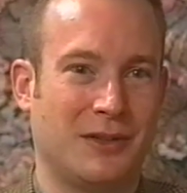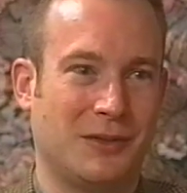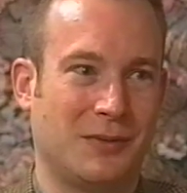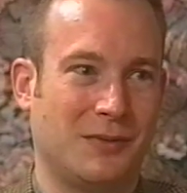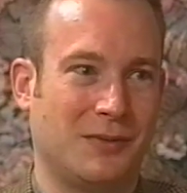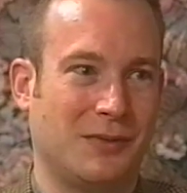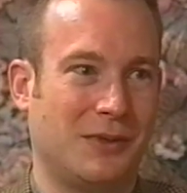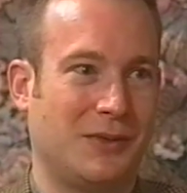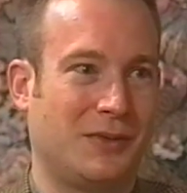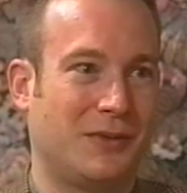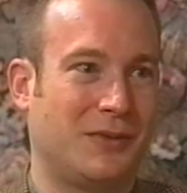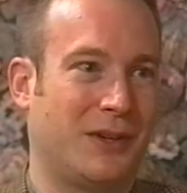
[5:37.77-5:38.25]
His,
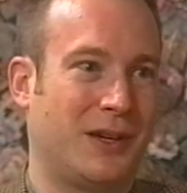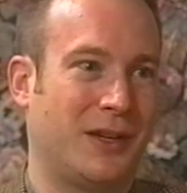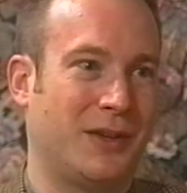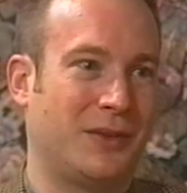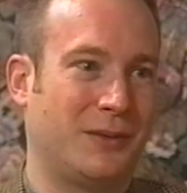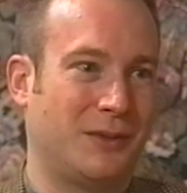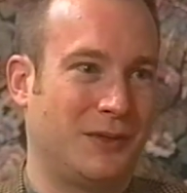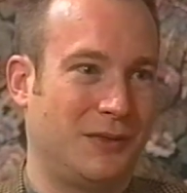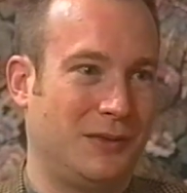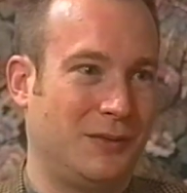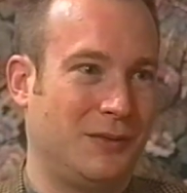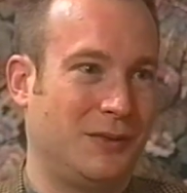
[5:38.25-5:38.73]
his,
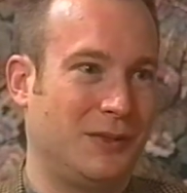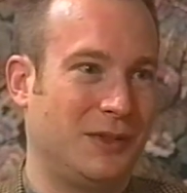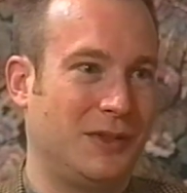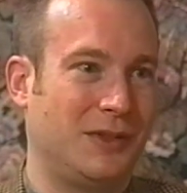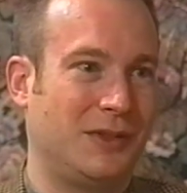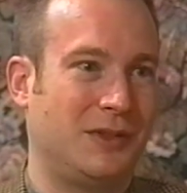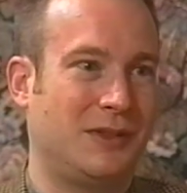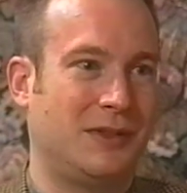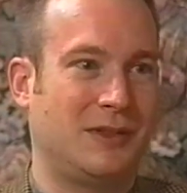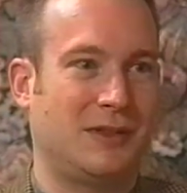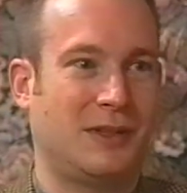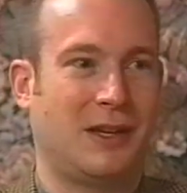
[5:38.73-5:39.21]
father was,
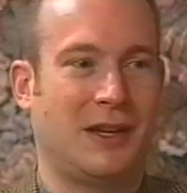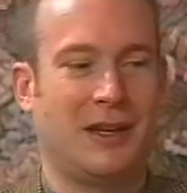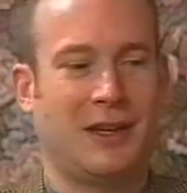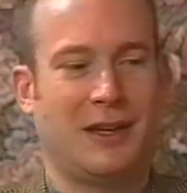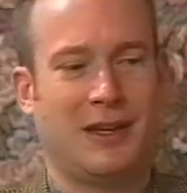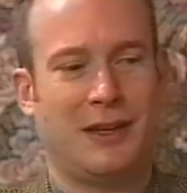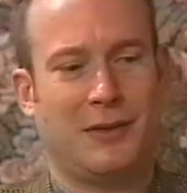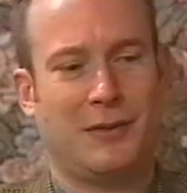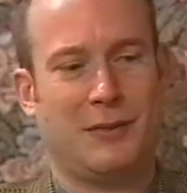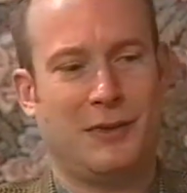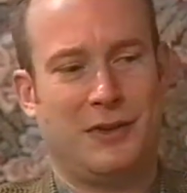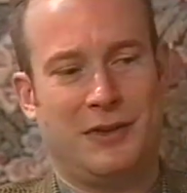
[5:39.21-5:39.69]
would say,
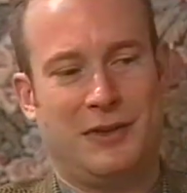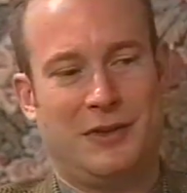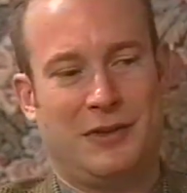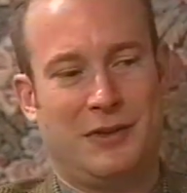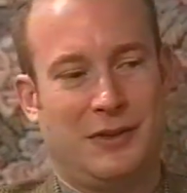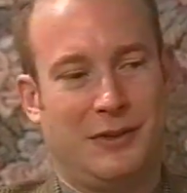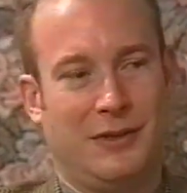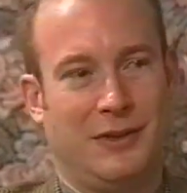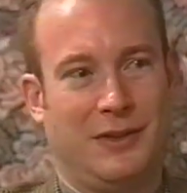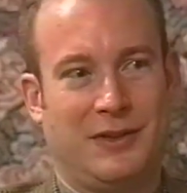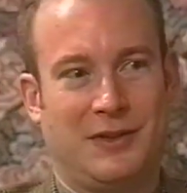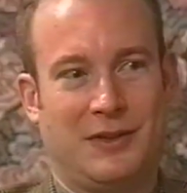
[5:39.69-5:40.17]
"Hey, well, you
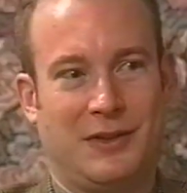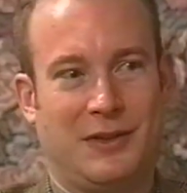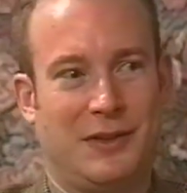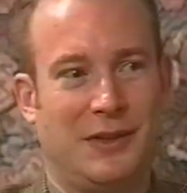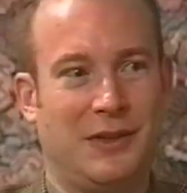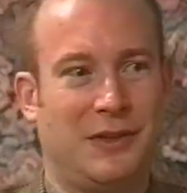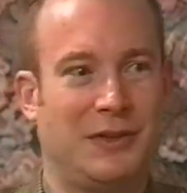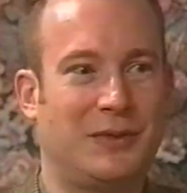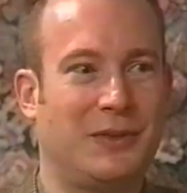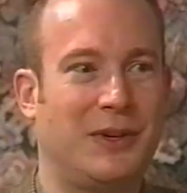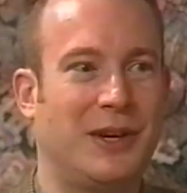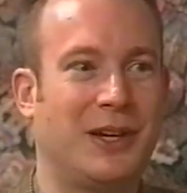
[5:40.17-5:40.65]
should listen
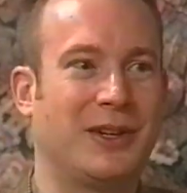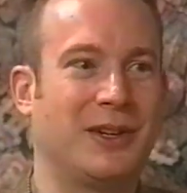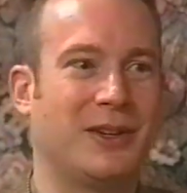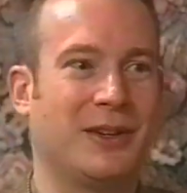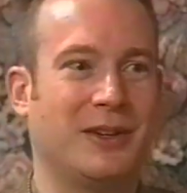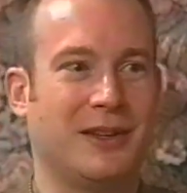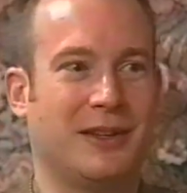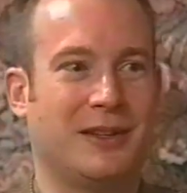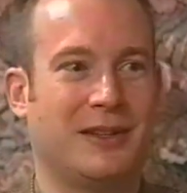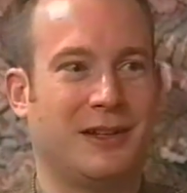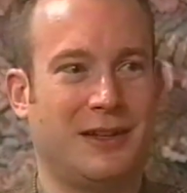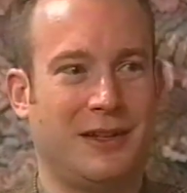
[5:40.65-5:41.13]
to this
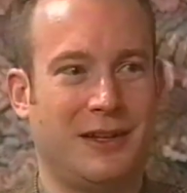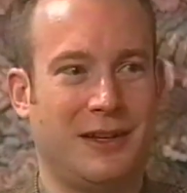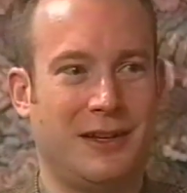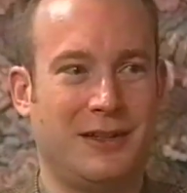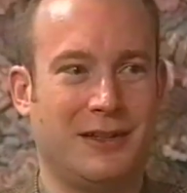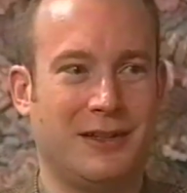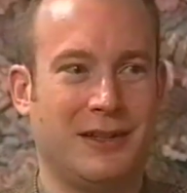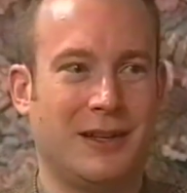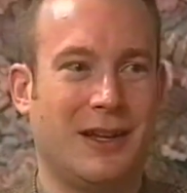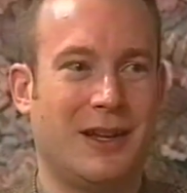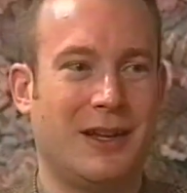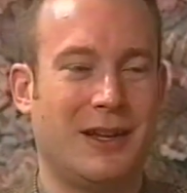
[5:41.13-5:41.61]
record," and then
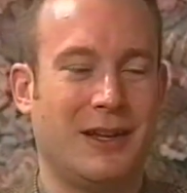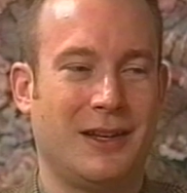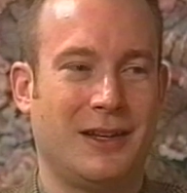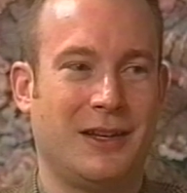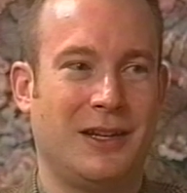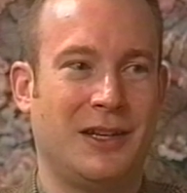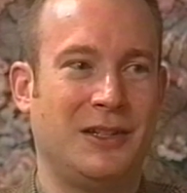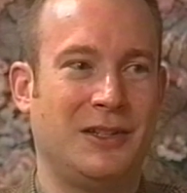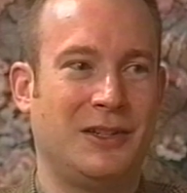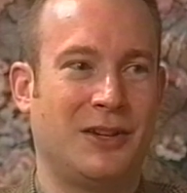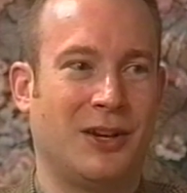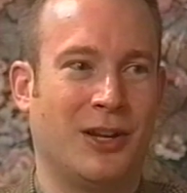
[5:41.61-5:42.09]
he'd
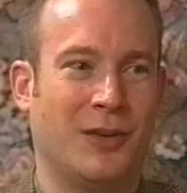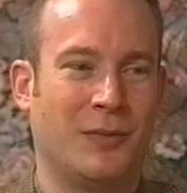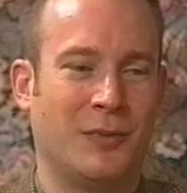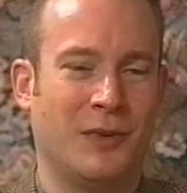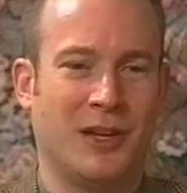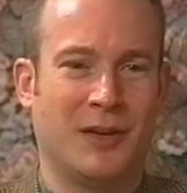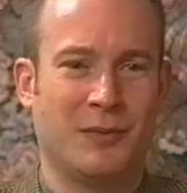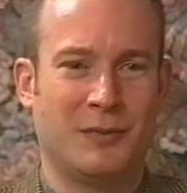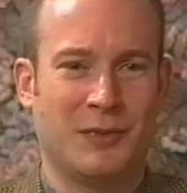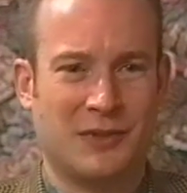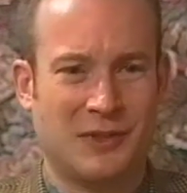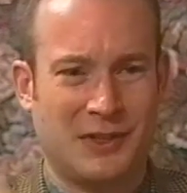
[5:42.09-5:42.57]
he'd call
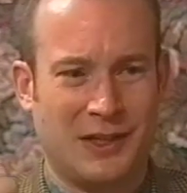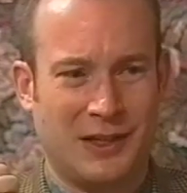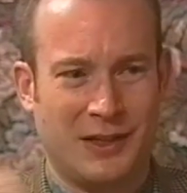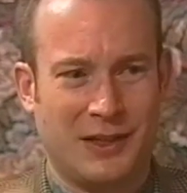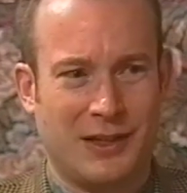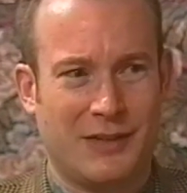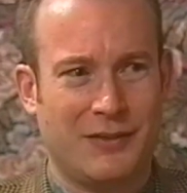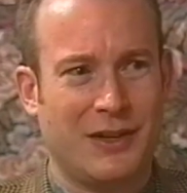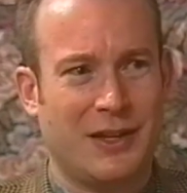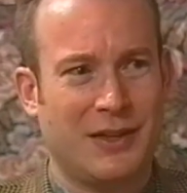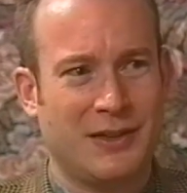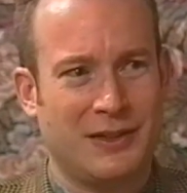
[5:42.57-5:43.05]
me up and say,
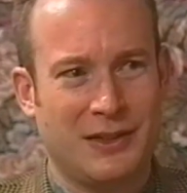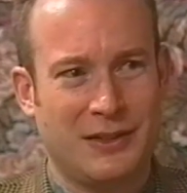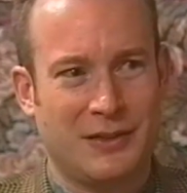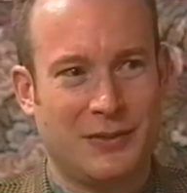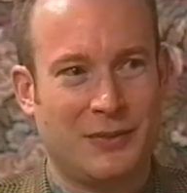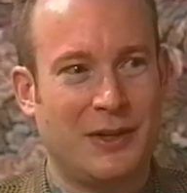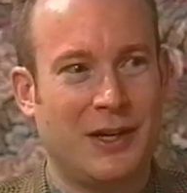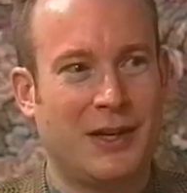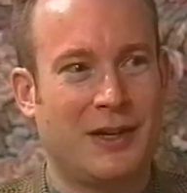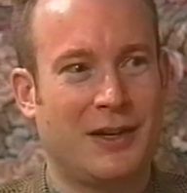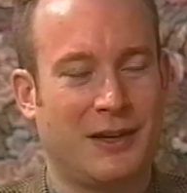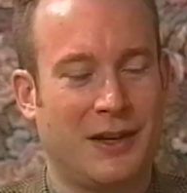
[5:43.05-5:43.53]
"I've got
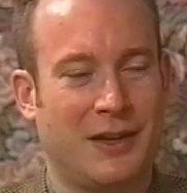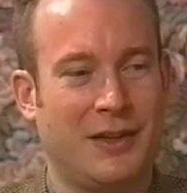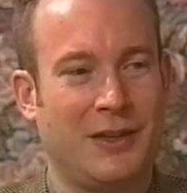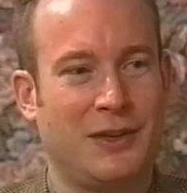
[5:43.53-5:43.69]
this record.